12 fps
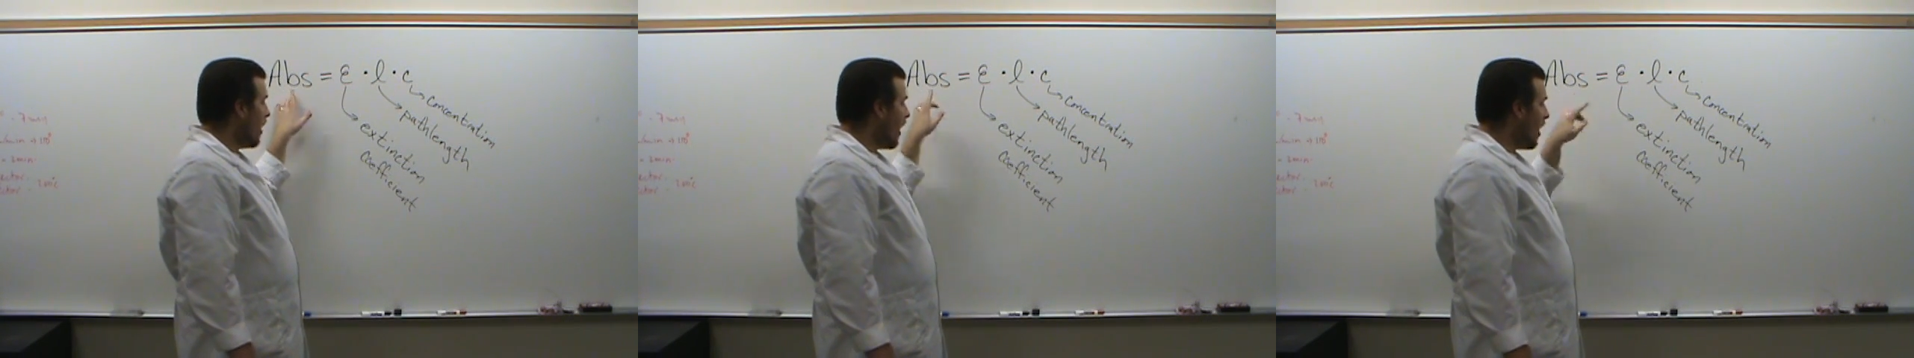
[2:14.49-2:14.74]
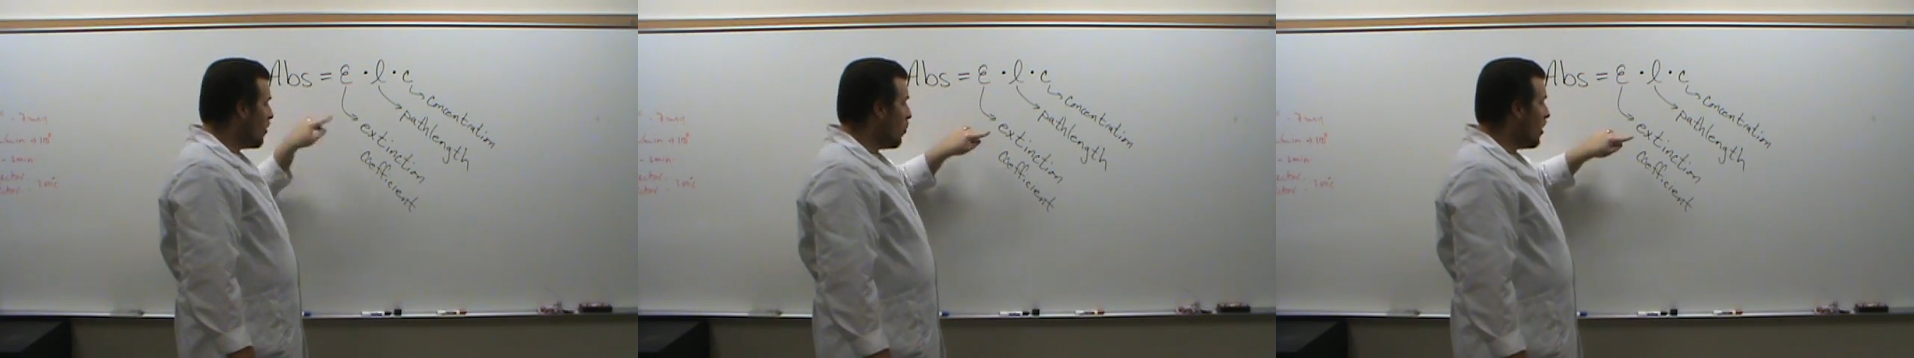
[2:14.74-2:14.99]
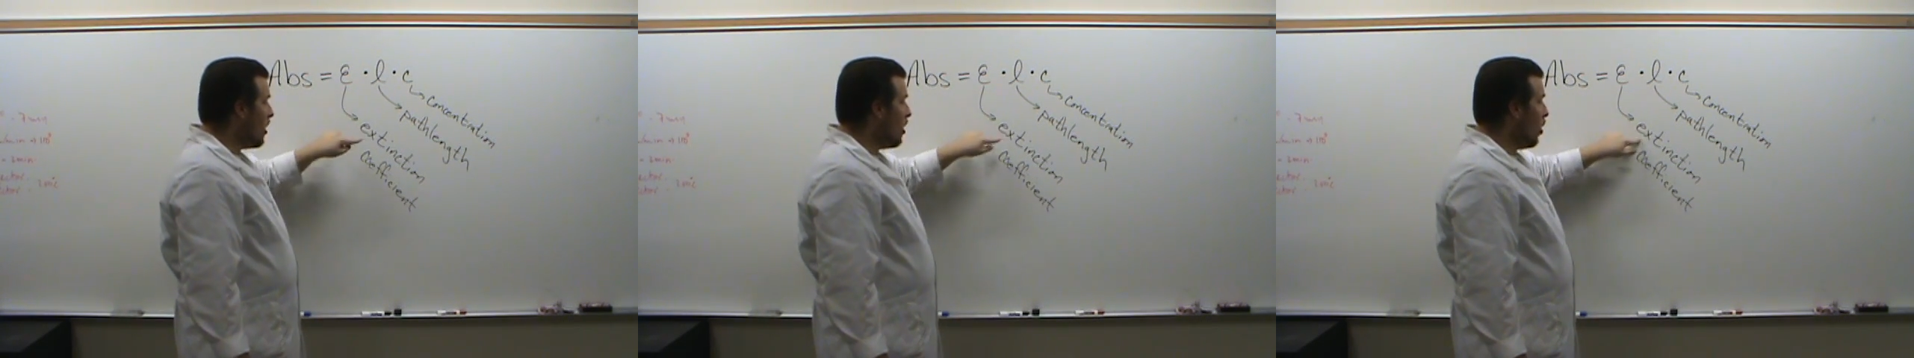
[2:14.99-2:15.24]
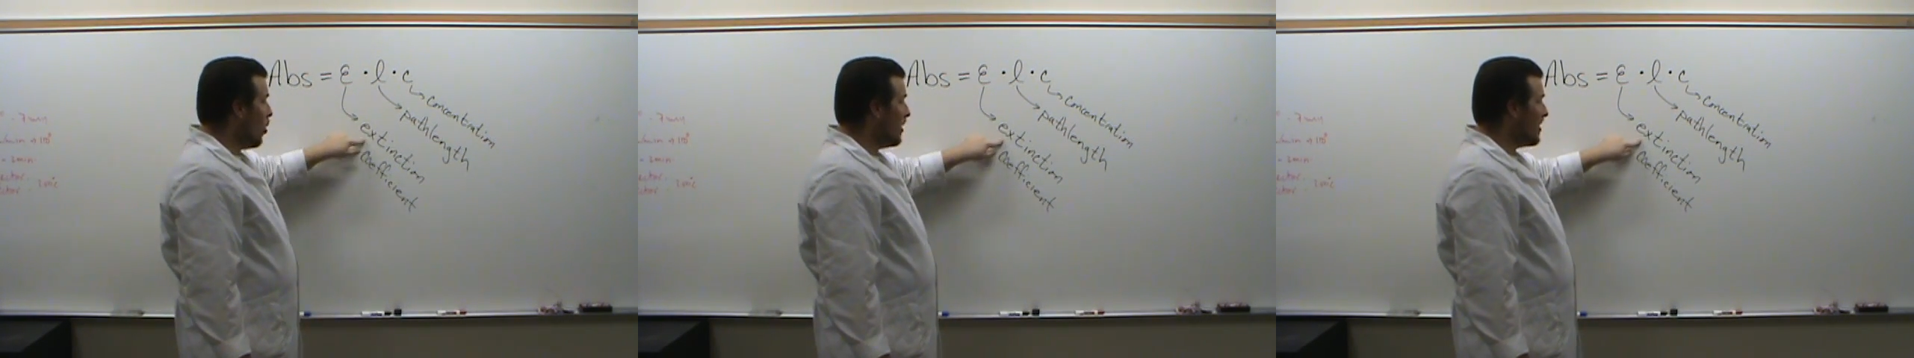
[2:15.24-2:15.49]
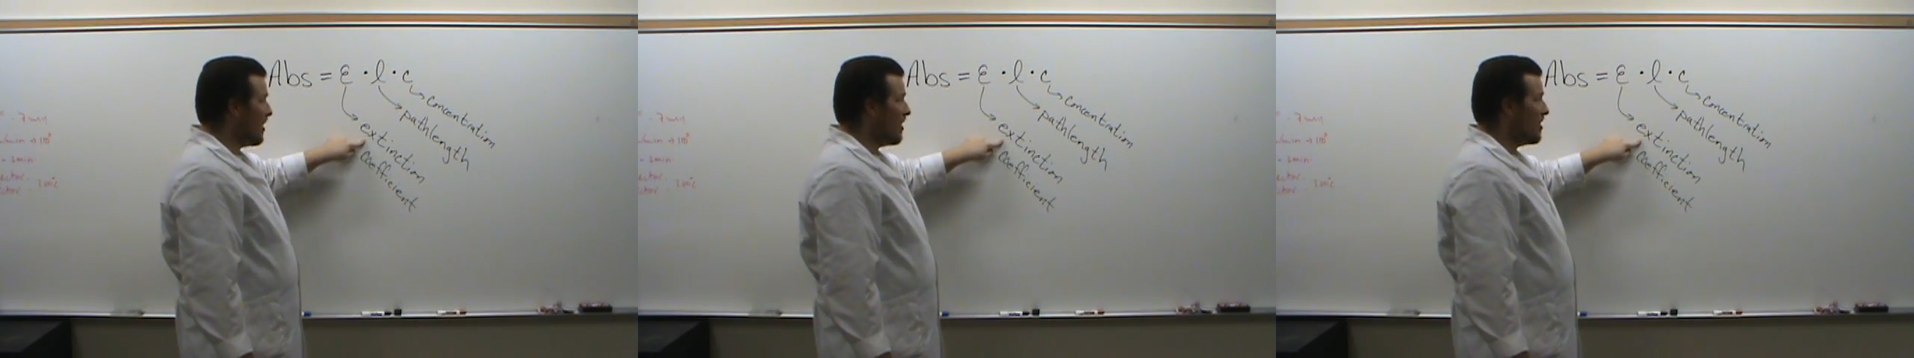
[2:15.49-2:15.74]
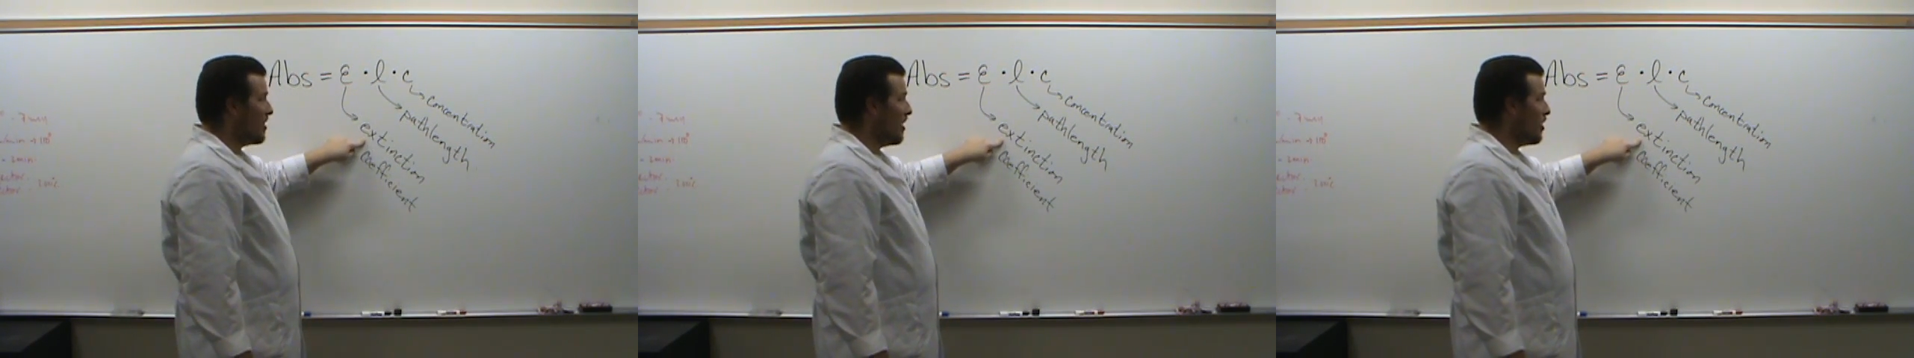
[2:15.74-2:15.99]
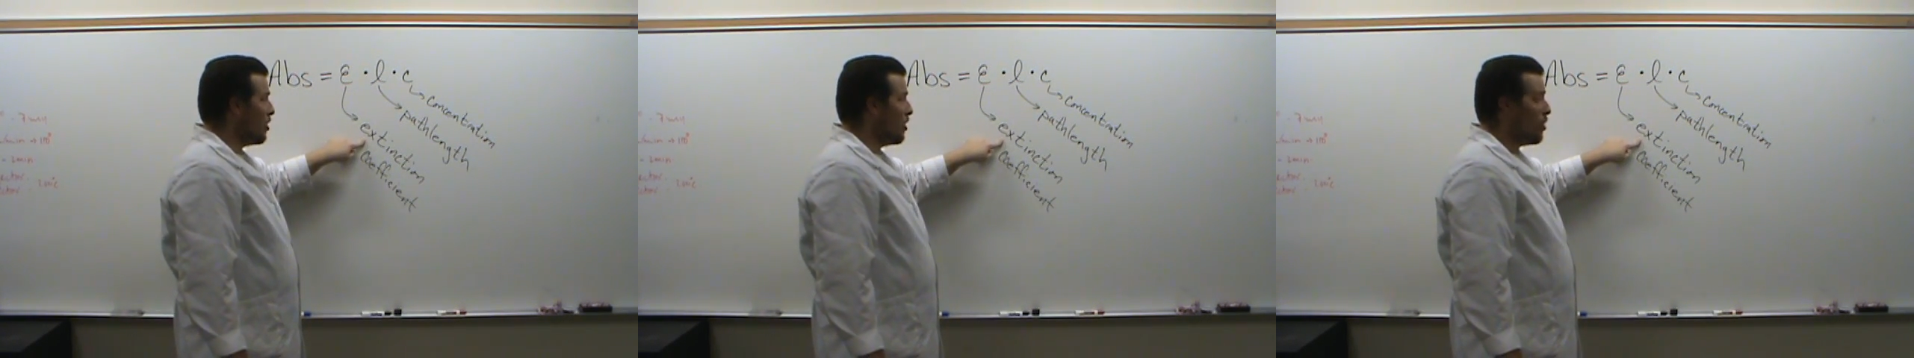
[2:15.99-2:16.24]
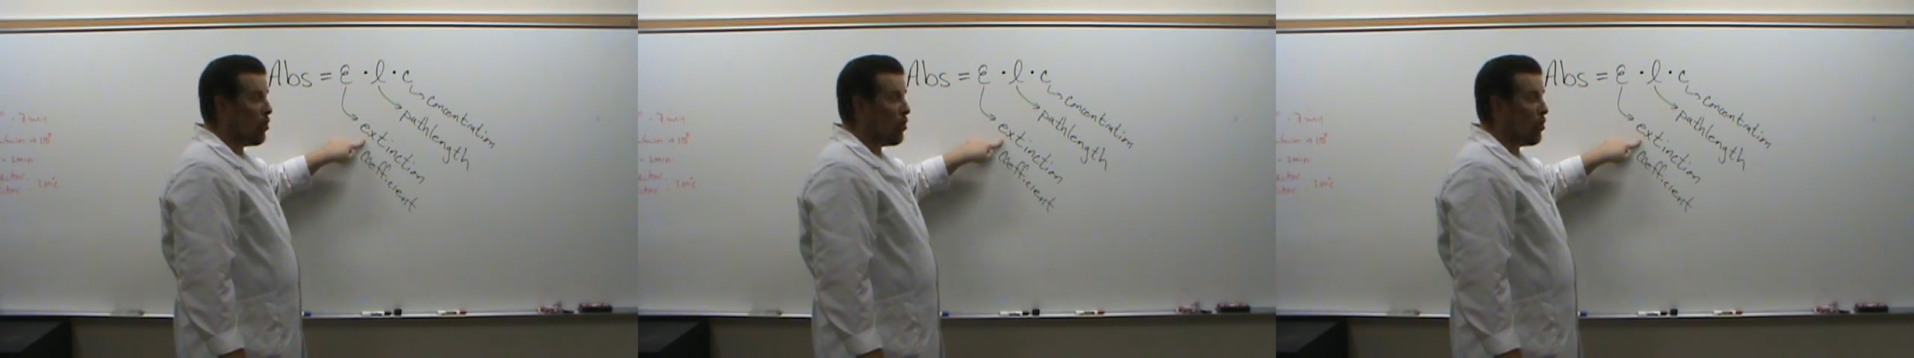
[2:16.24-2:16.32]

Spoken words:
and we know its extinction